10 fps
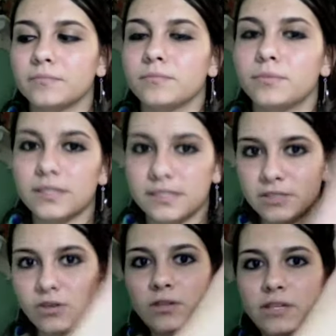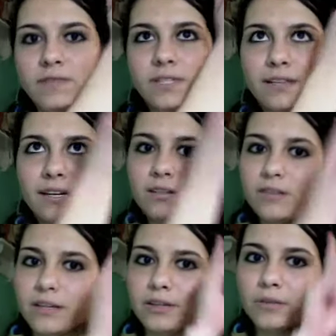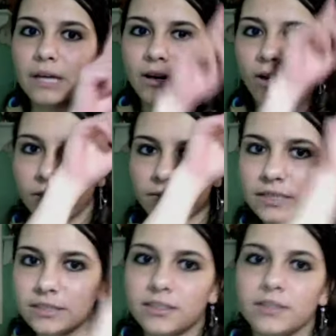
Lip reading: Plus, it's all even there, like you get all of it, so